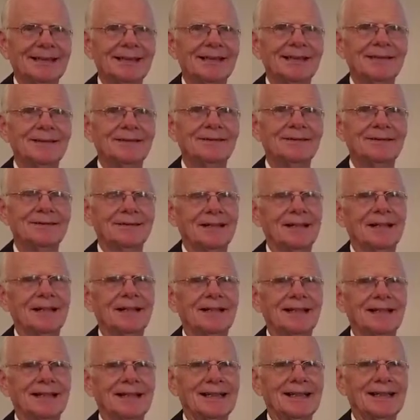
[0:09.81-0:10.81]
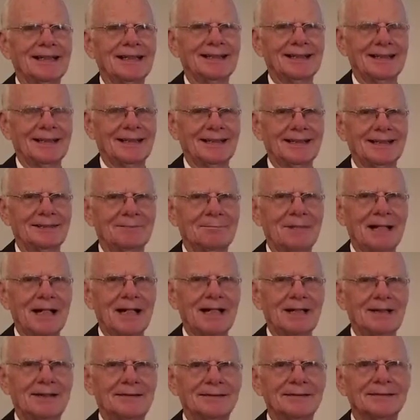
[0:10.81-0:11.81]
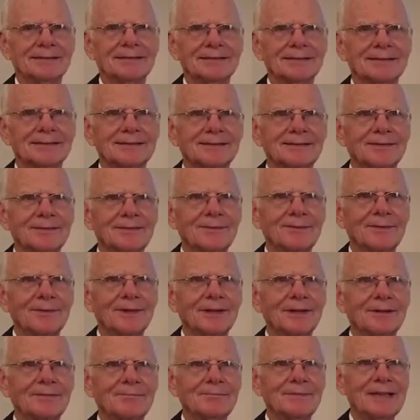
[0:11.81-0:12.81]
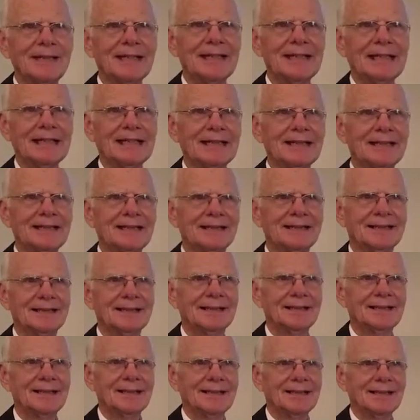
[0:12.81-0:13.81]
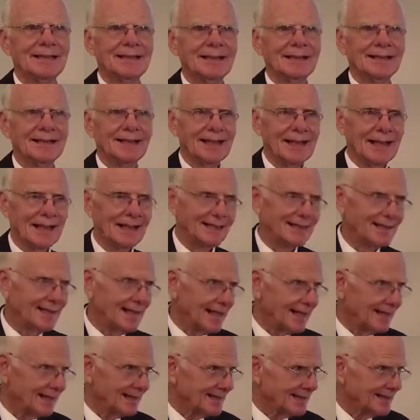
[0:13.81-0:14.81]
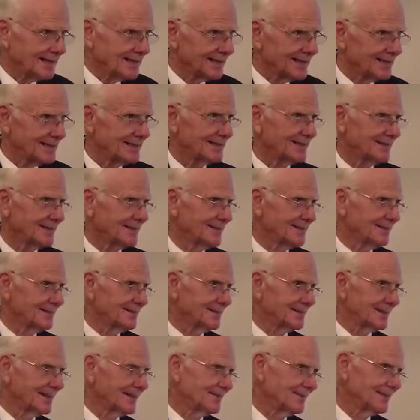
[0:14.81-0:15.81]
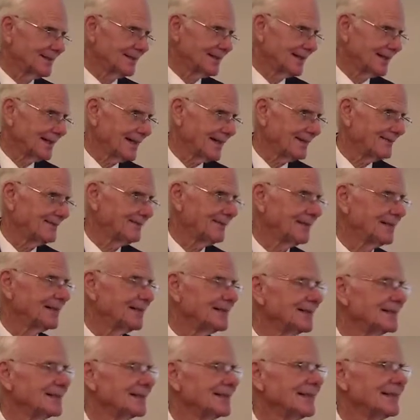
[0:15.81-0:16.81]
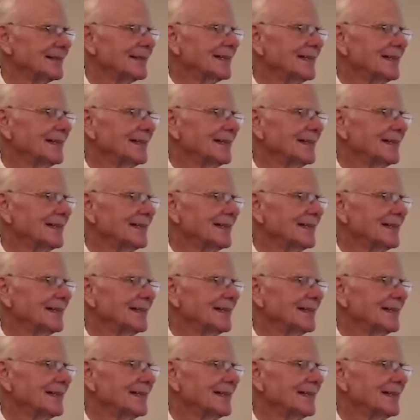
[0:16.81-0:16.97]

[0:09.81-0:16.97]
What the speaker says: you thought anything about what a meaning that day is to Seventh-day Adventists.